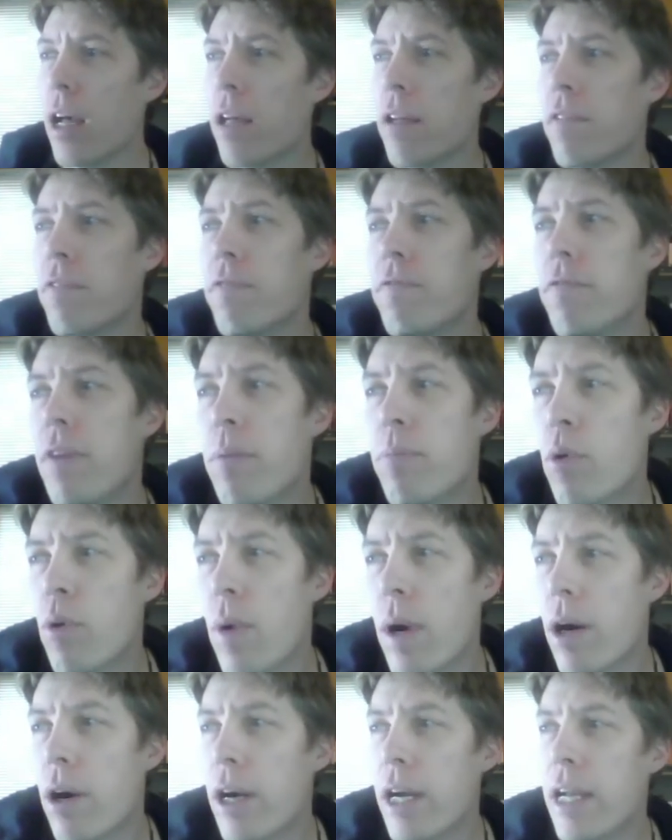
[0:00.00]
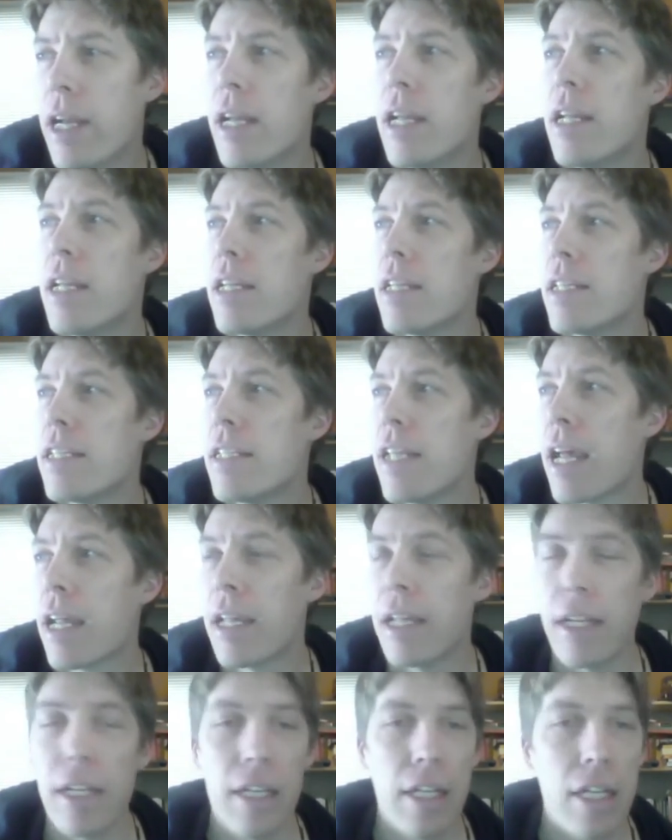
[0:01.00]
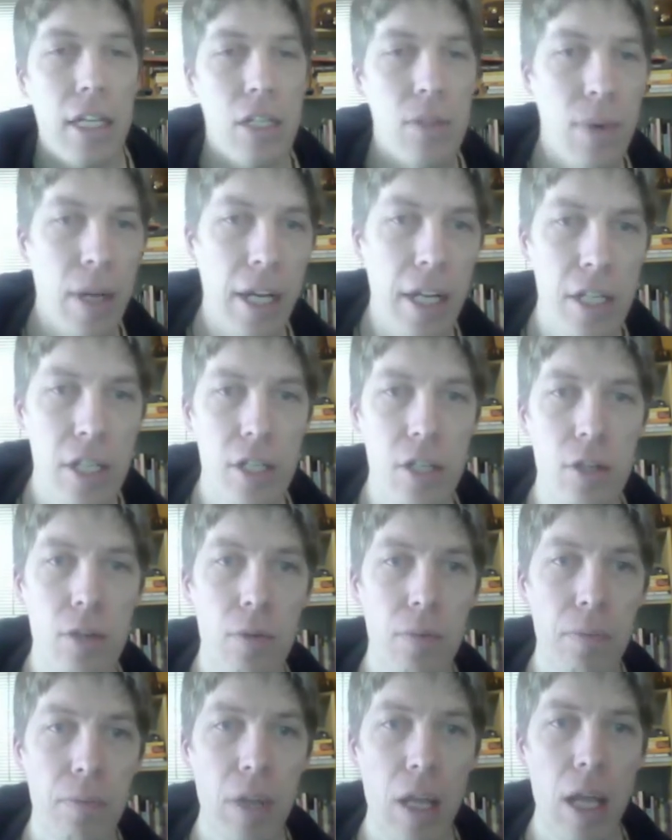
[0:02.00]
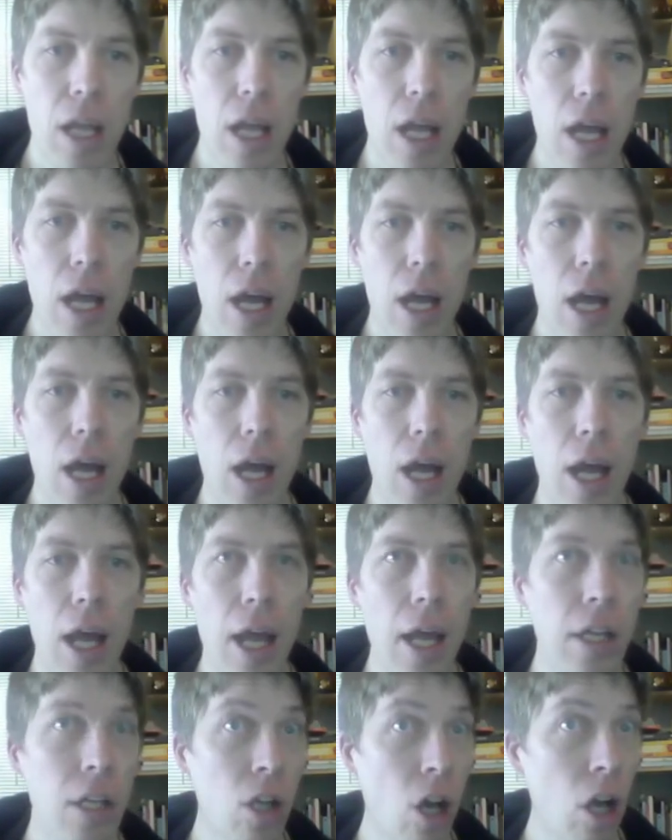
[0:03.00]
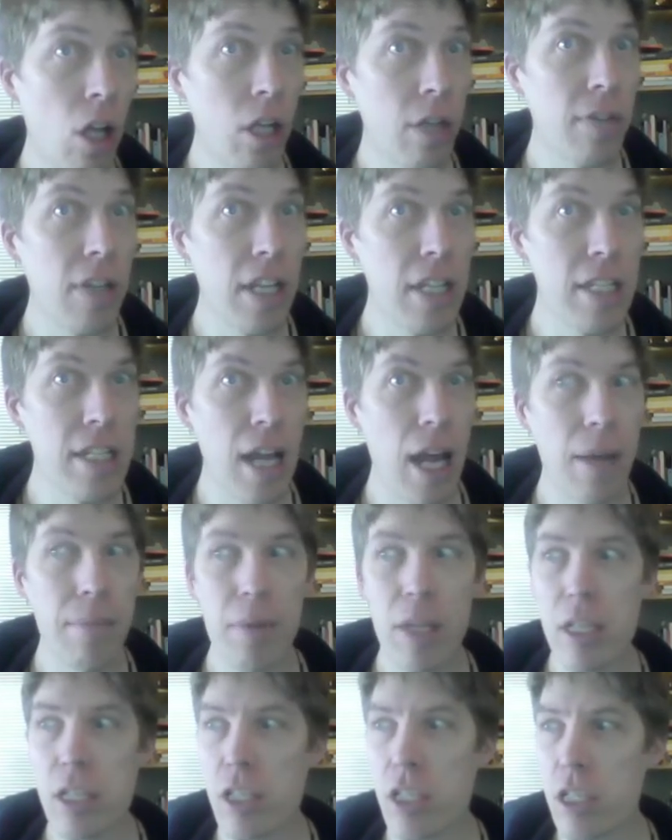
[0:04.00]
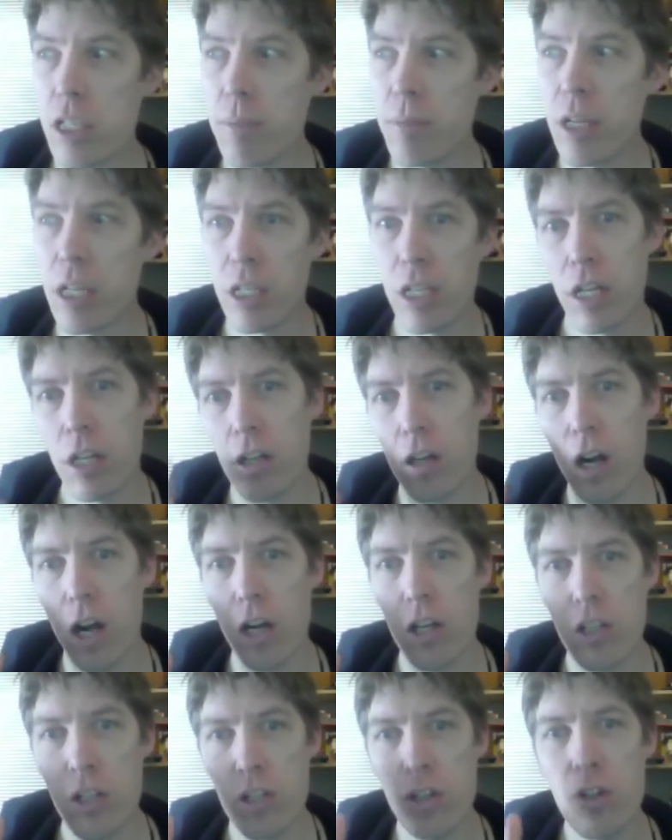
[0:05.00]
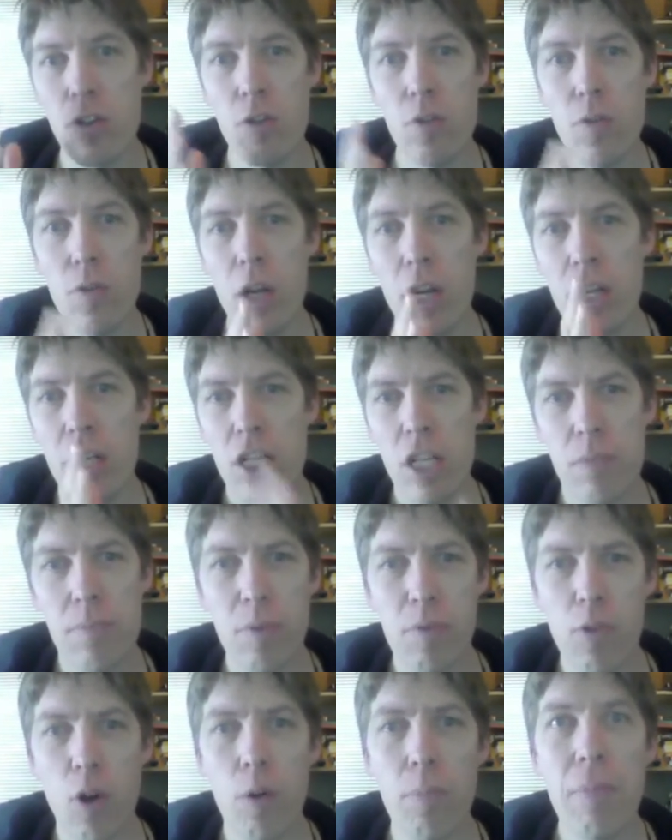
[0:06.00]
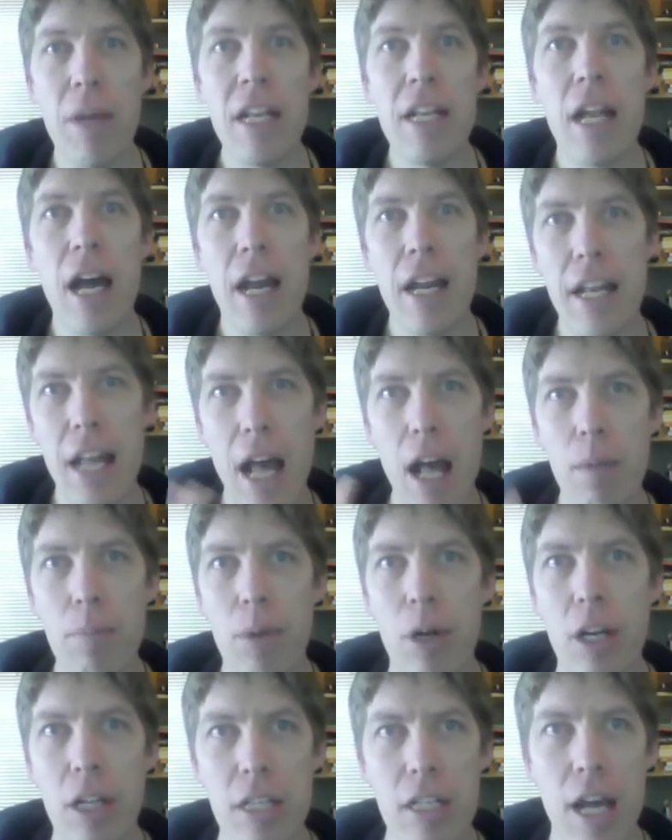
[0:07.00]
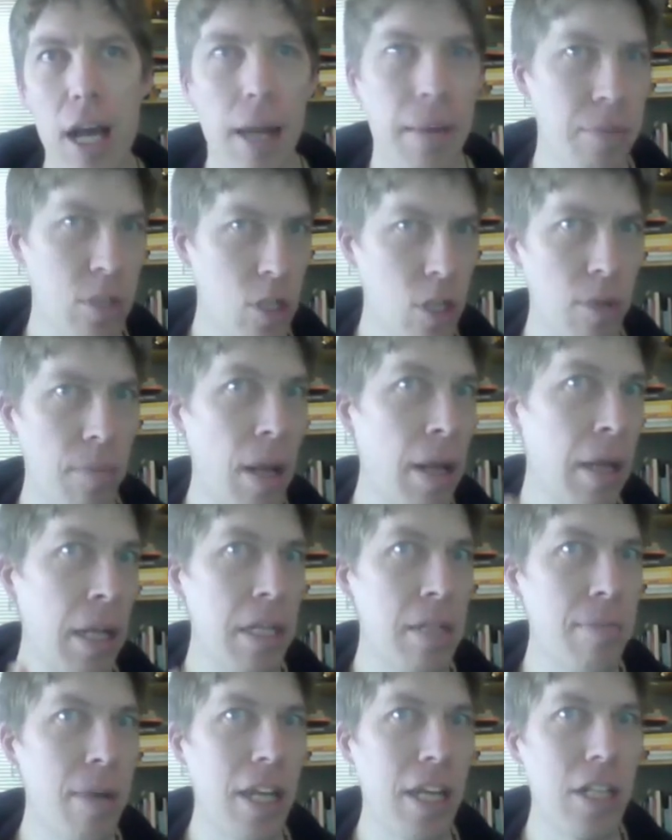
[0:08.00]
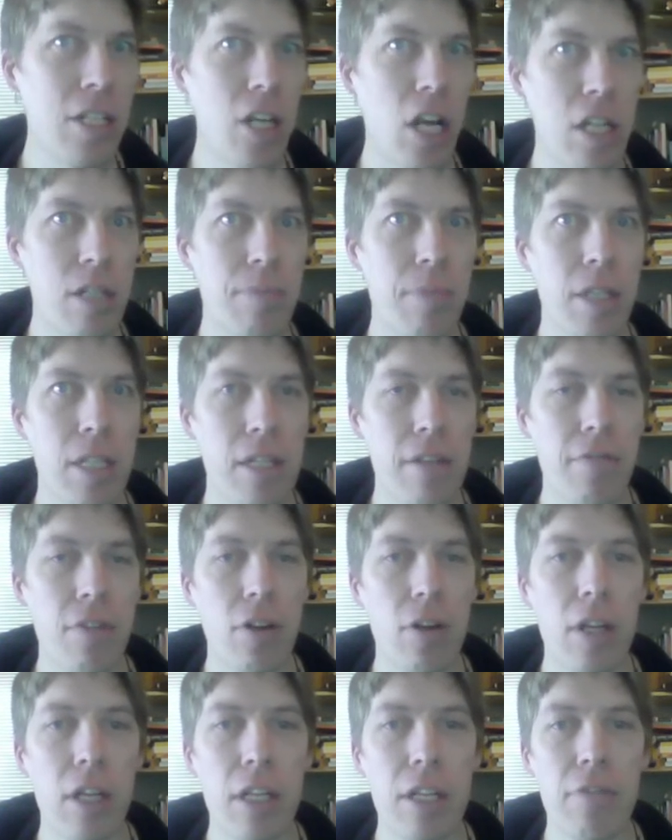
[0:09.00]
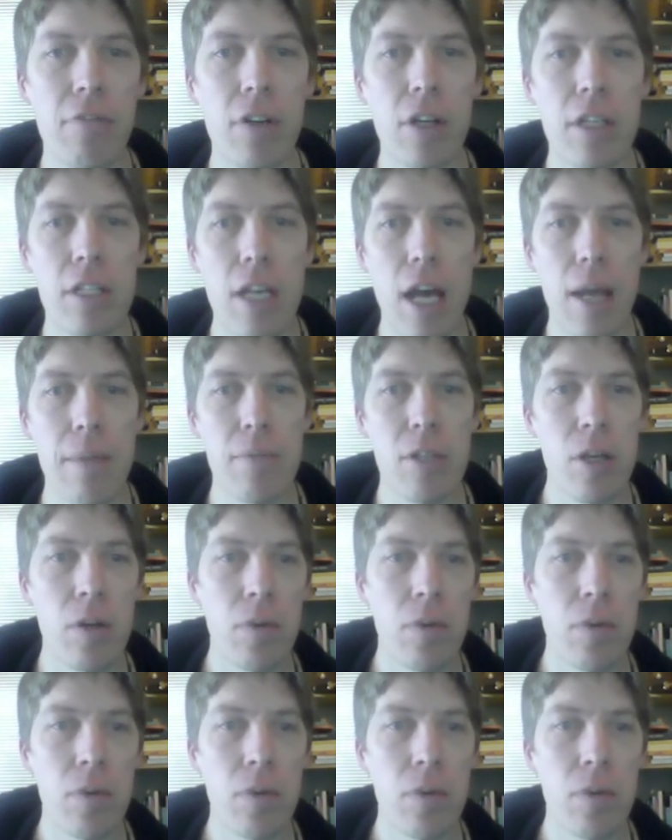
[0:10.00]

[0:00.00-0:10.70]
February 2nd is when it's due. And all of the assignments, just to be clear, are due just before midnight Alberta time, so you may need to make adjustments if you're in a different time zone.